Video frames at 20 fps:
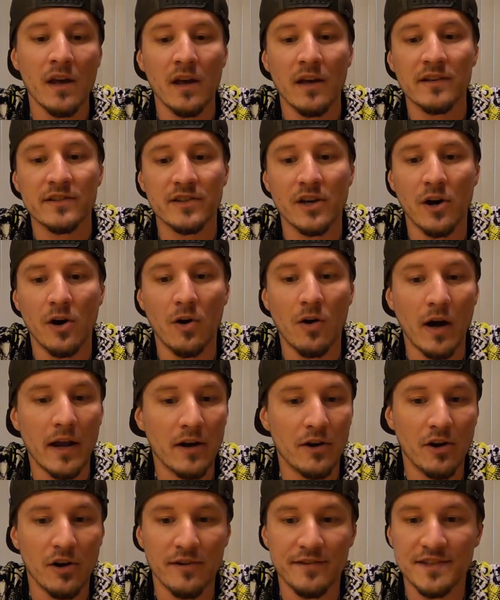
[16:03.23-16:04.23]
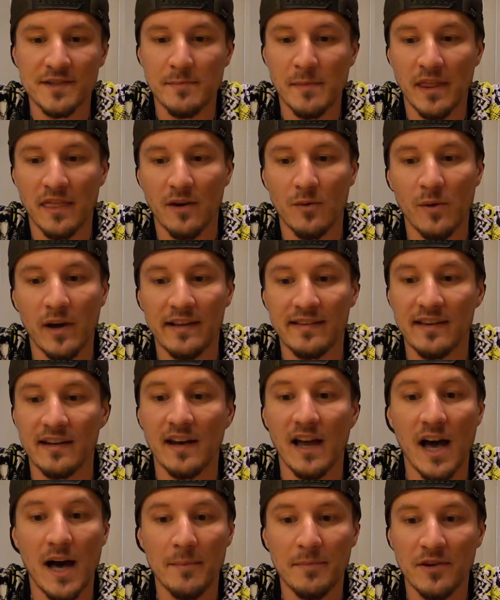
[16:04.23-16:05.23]
So I don't know if Smith &
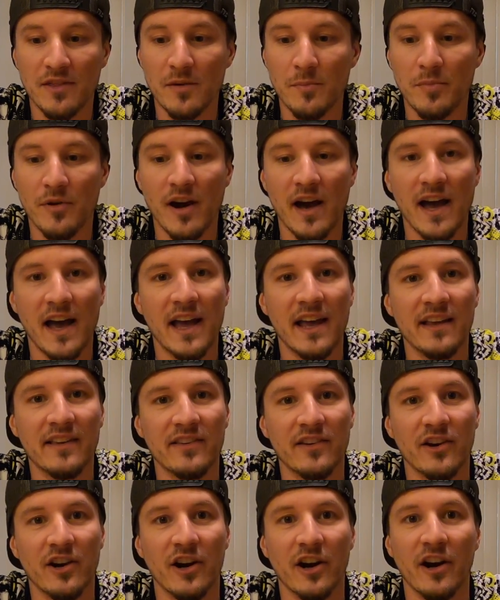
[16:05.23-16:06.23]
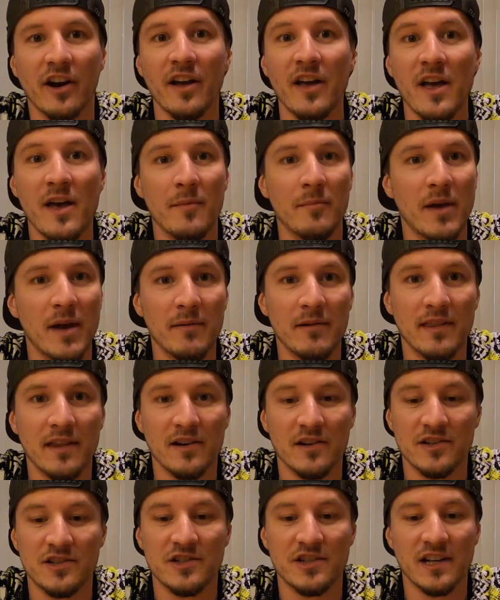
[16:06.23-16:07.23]
Wesson upped the price, or maybe
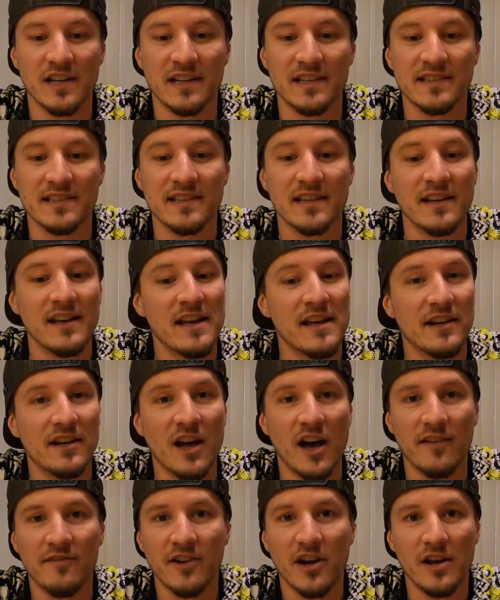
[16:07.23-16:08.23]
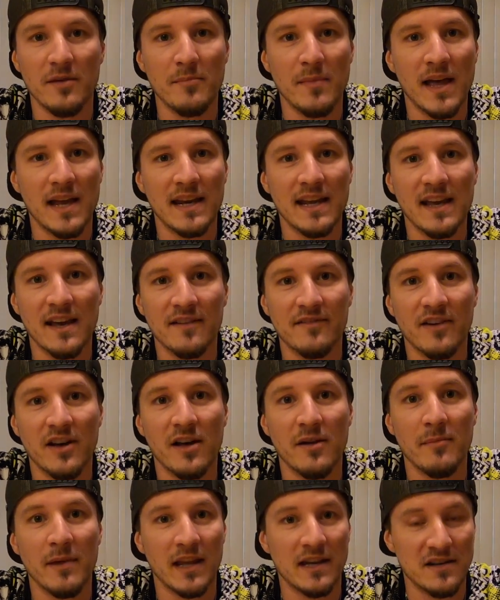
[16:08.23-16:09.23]
there's just not very many of
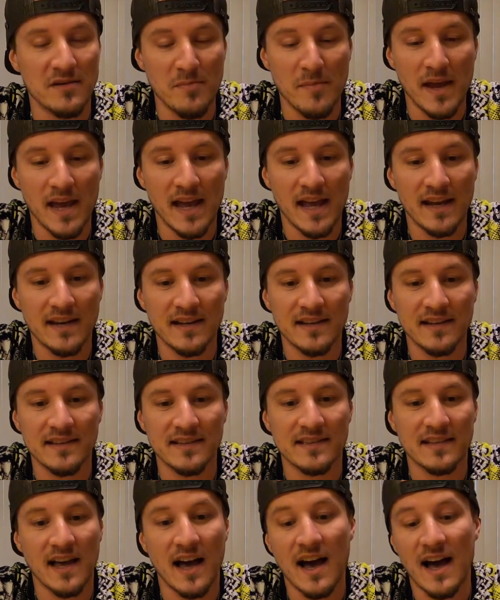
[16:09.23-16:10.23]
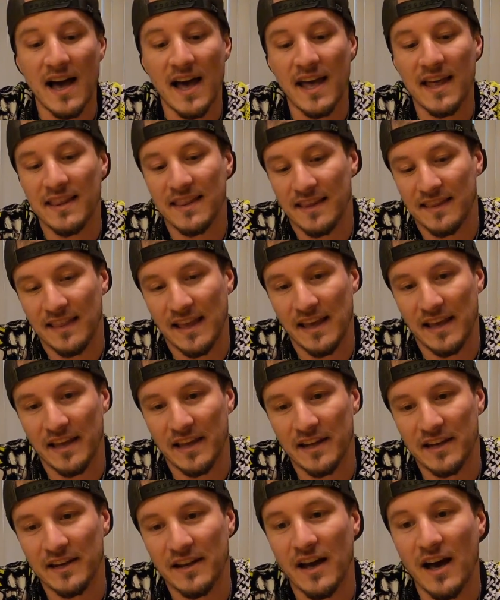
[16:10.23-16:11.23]
them and demand is high that they
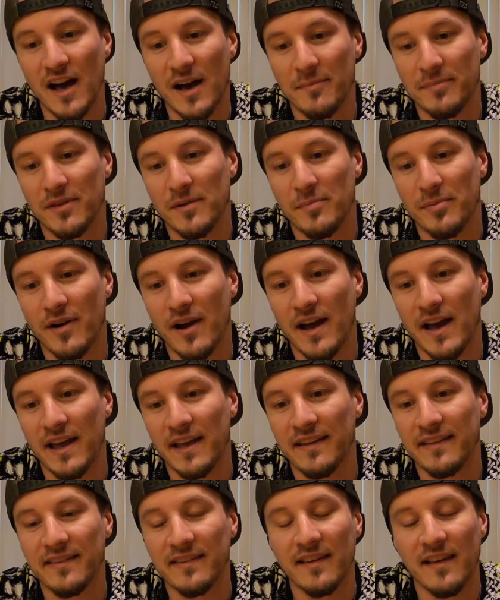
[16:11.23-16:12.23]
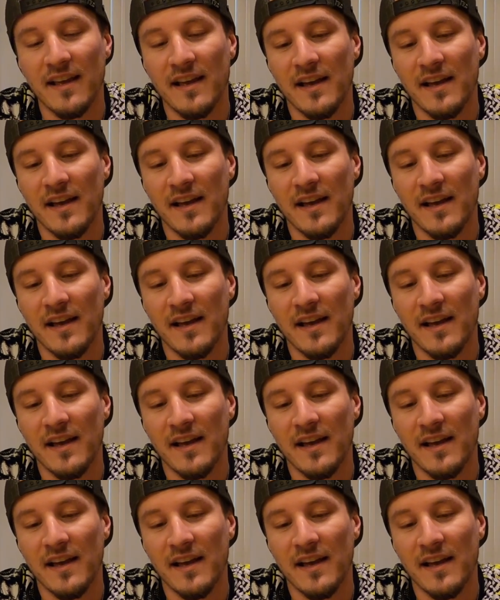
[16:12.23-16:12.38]
can up the price.